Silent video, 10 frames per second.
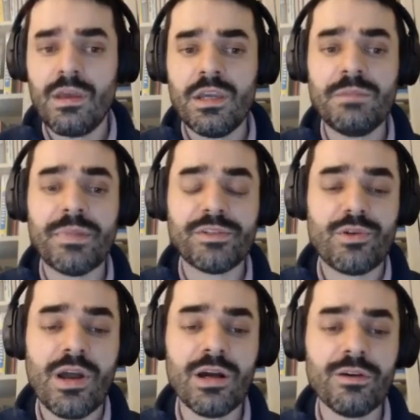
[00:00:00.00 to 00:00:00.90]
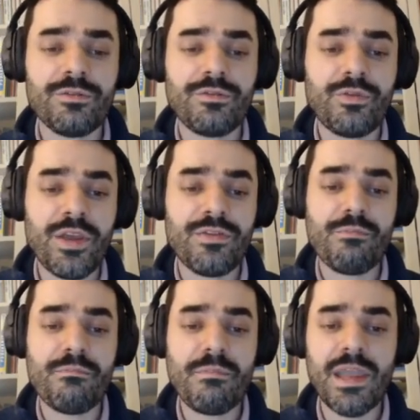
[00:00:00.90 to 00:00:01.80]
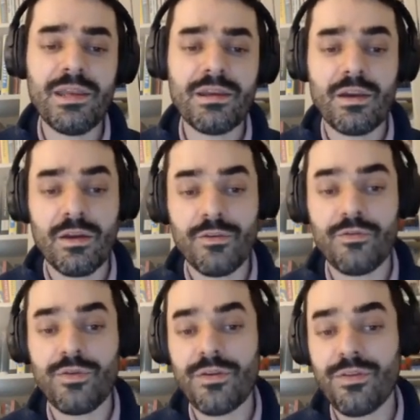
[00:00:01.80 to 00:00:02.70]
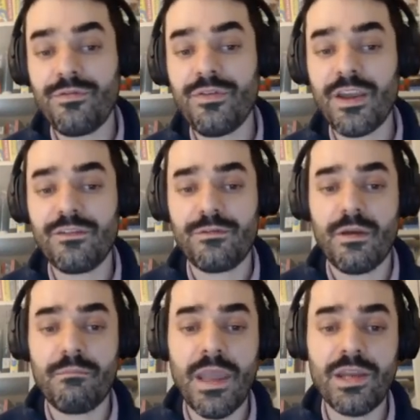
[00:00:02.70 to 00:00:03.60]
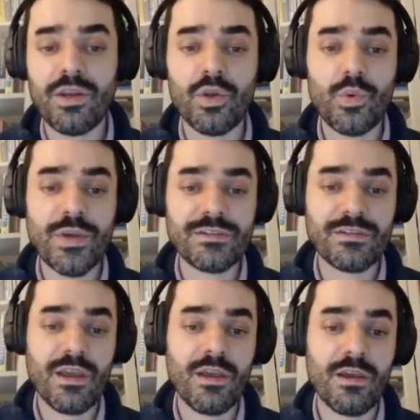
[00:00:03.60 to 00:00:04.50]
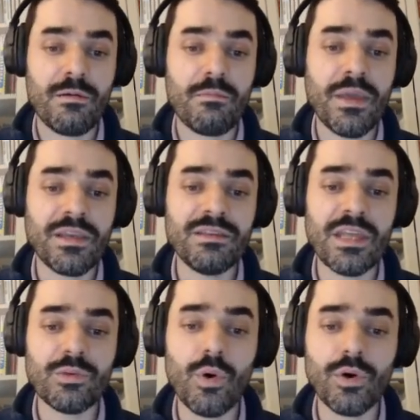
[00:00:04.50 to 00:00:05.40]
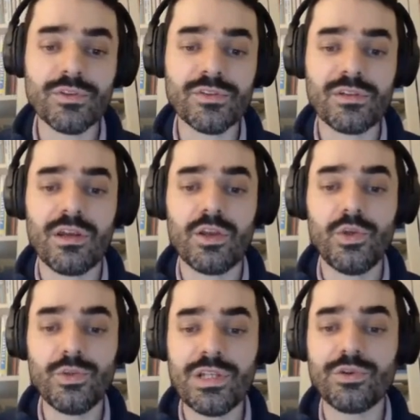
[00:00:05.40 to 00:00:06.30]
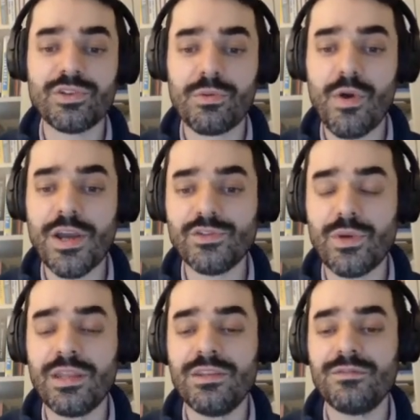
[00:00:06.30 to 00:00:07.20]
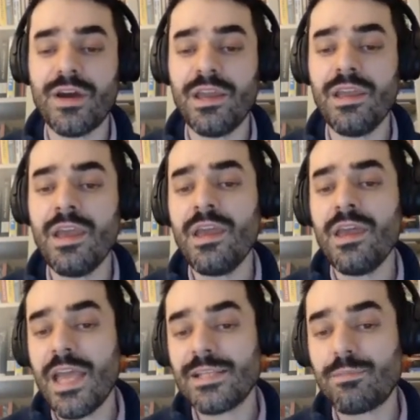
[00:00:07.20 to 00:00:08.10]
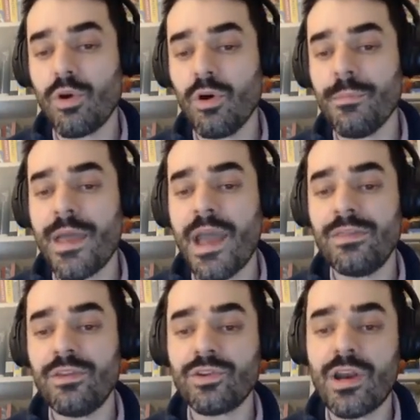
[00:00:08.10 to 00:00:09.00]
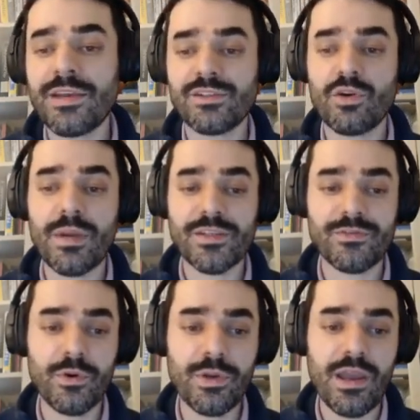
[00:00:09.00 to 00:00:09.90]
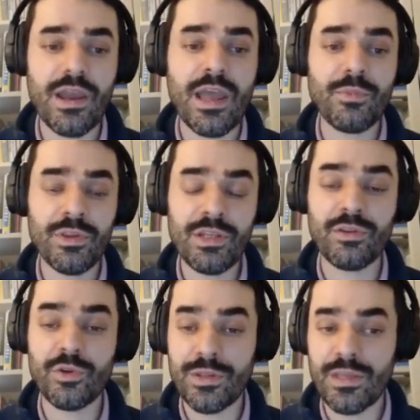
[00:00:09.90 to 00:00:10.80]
In particular, three of the 5 main US banking networks use Linkurious Enterprise to identify, explore, and neutralize complex fraud and money laundering